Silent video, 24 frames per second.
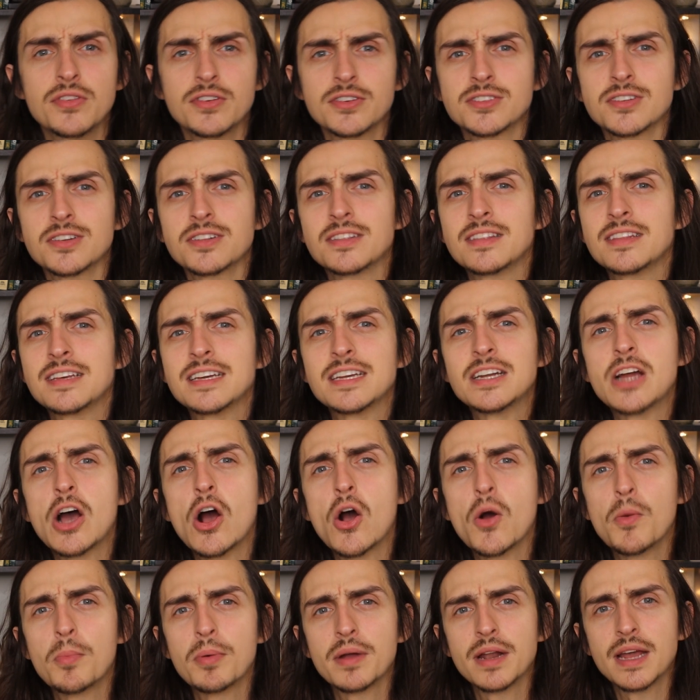there's suddenly an
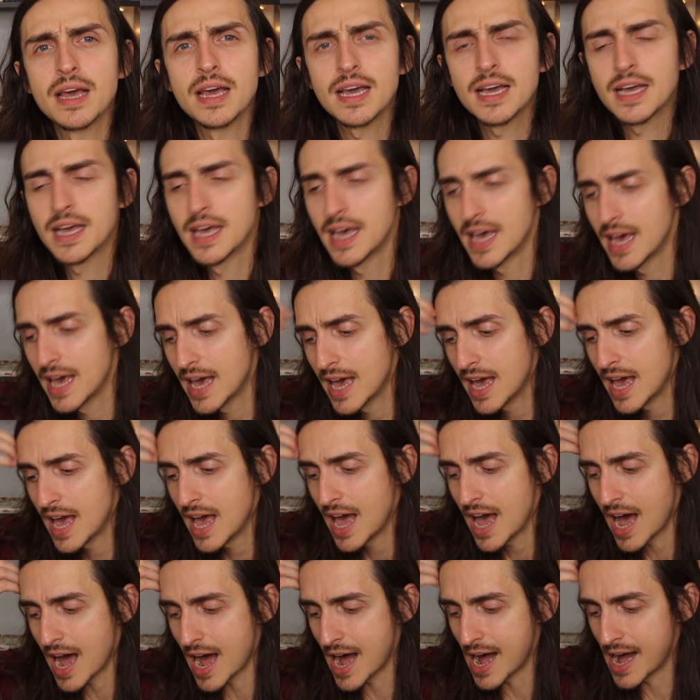opening.
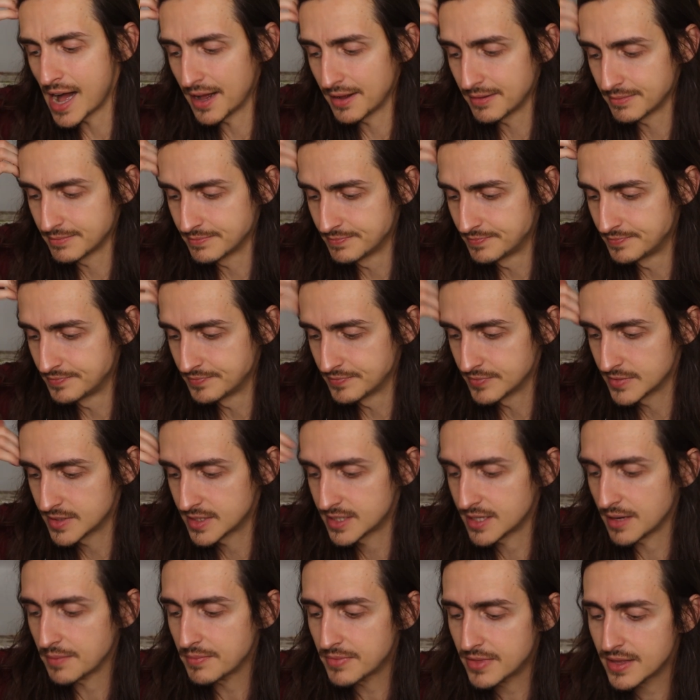Um,
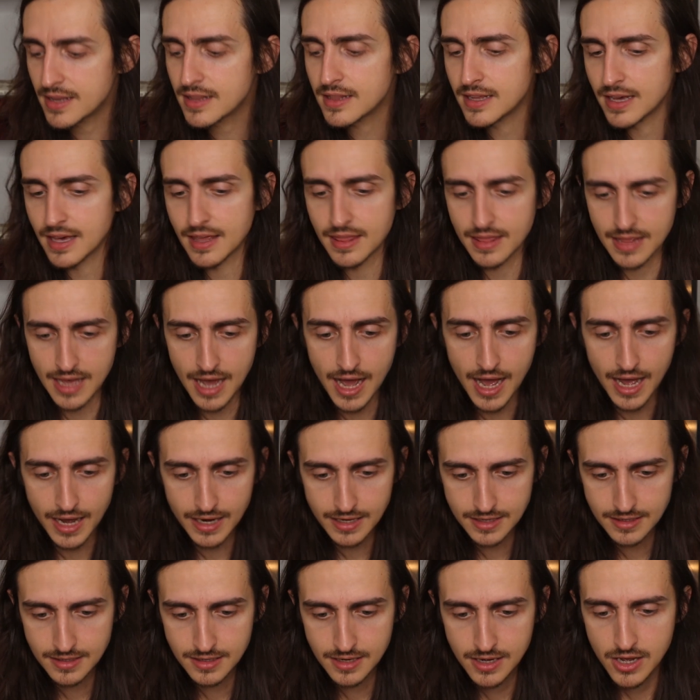something like that.